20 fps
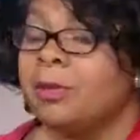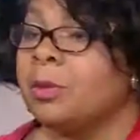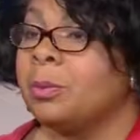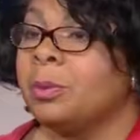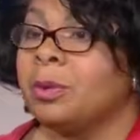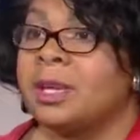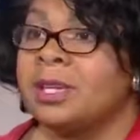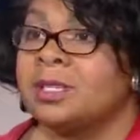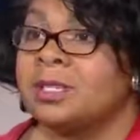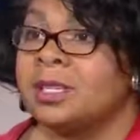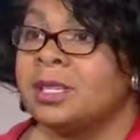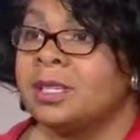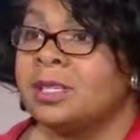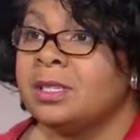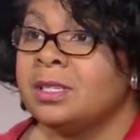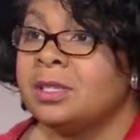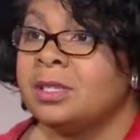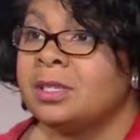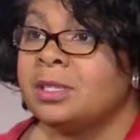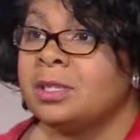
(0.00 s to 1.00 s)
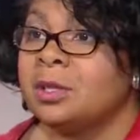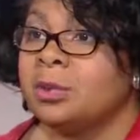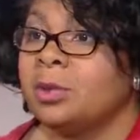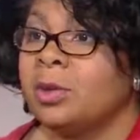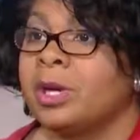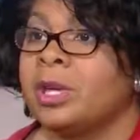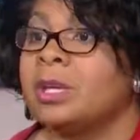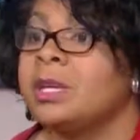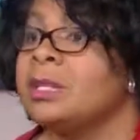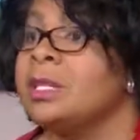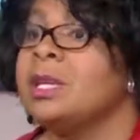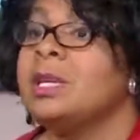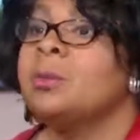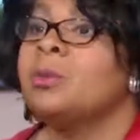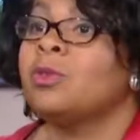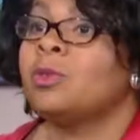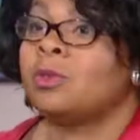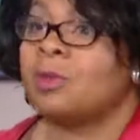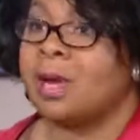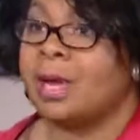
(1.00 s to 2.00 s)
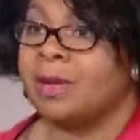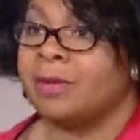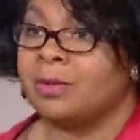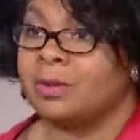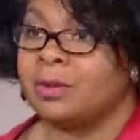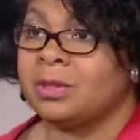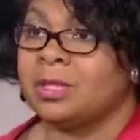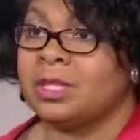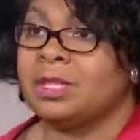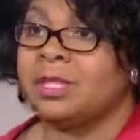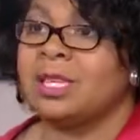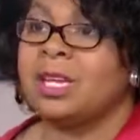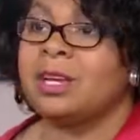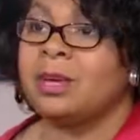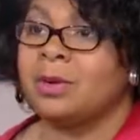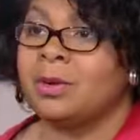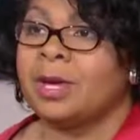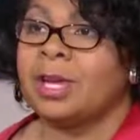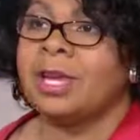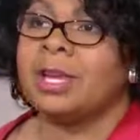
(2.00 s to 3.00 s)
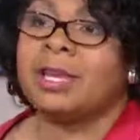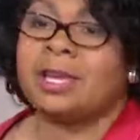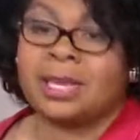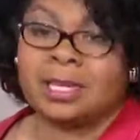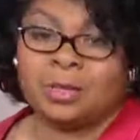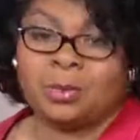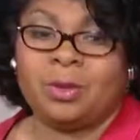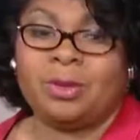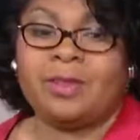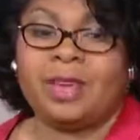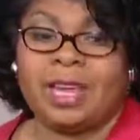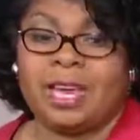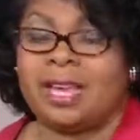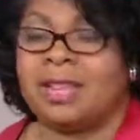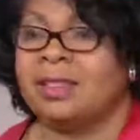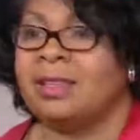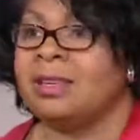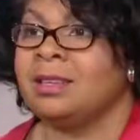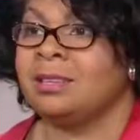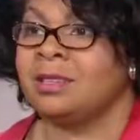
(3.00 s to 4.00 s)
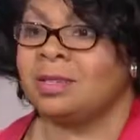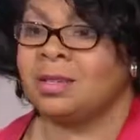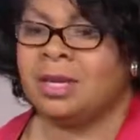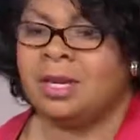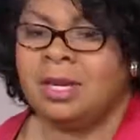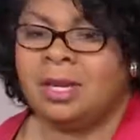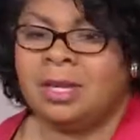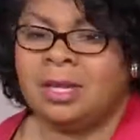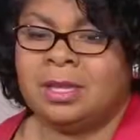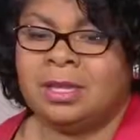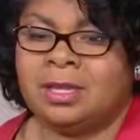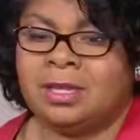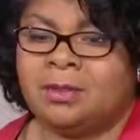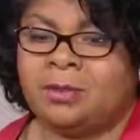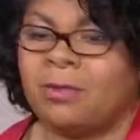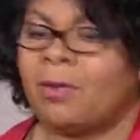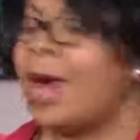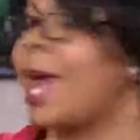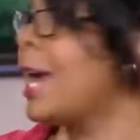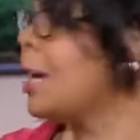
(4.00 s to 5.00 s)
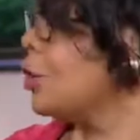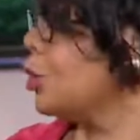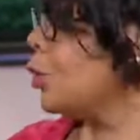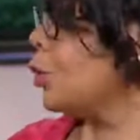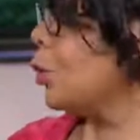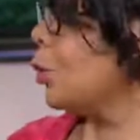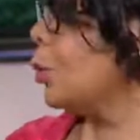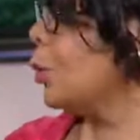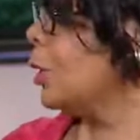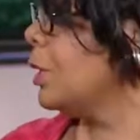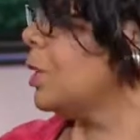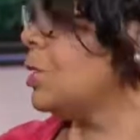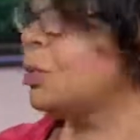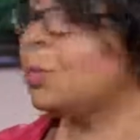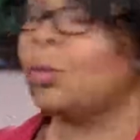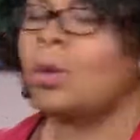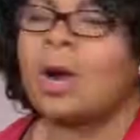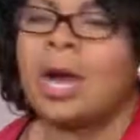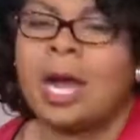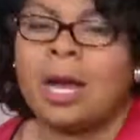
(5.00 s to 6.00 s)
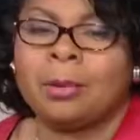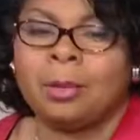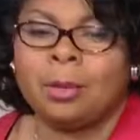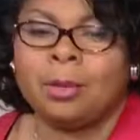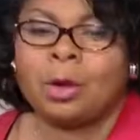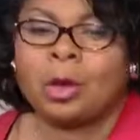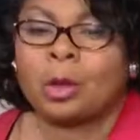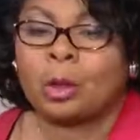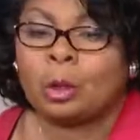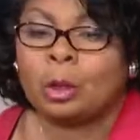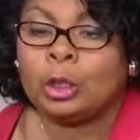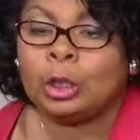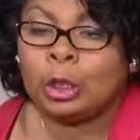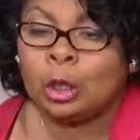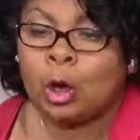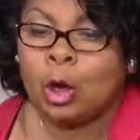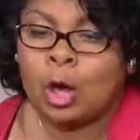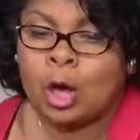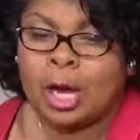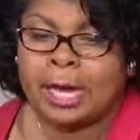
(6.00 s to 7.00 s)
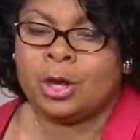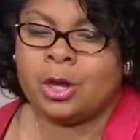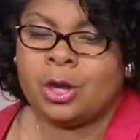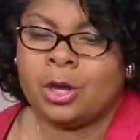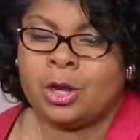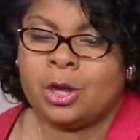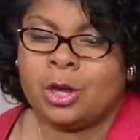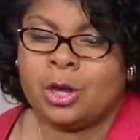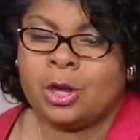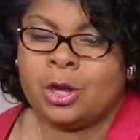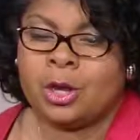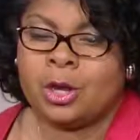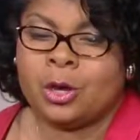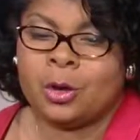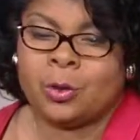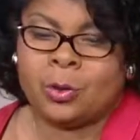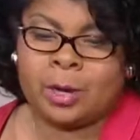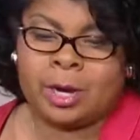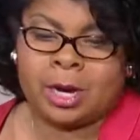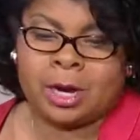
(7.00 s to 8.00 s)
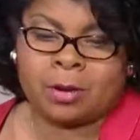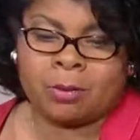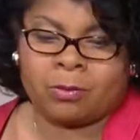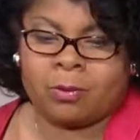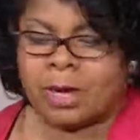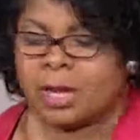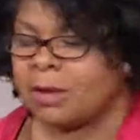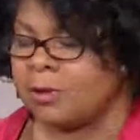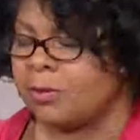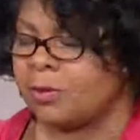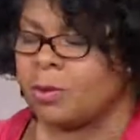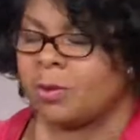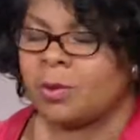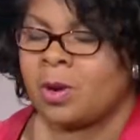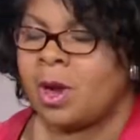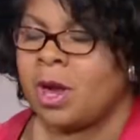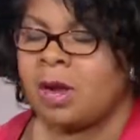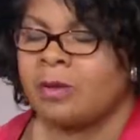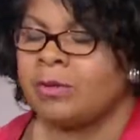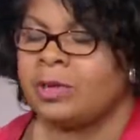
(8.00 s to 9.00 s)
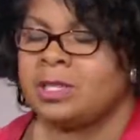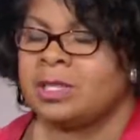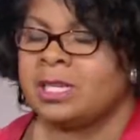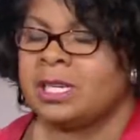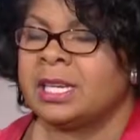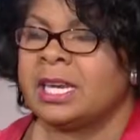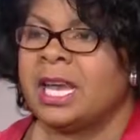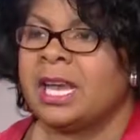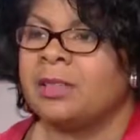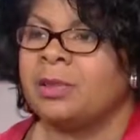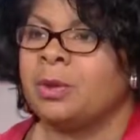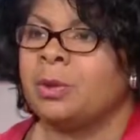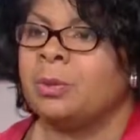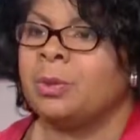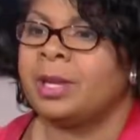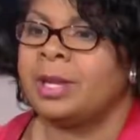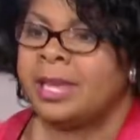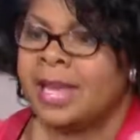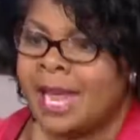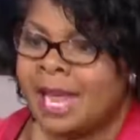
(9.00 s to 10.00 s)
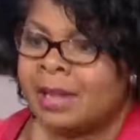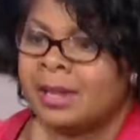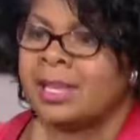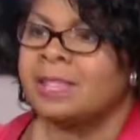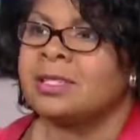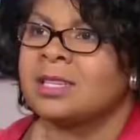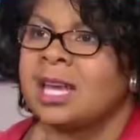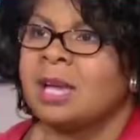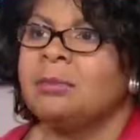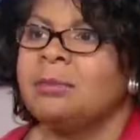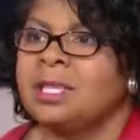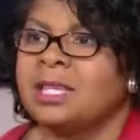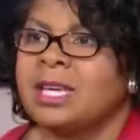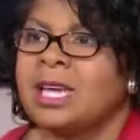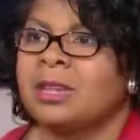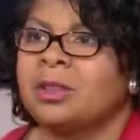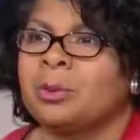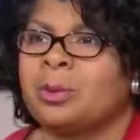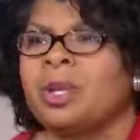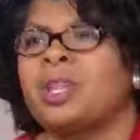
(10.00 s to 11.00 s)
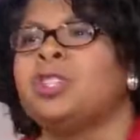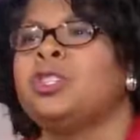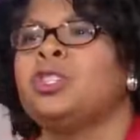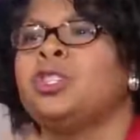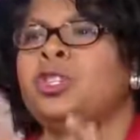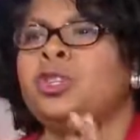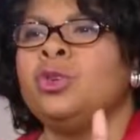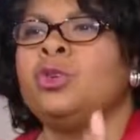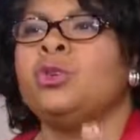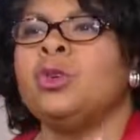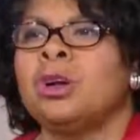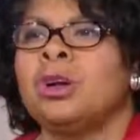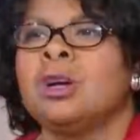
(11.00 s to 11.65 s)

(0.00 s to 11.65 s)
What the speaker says: for the president to bring in a team of rivals to say, okay, yes, we've had this fracture or this problem on, running for office together, but now let's come together because you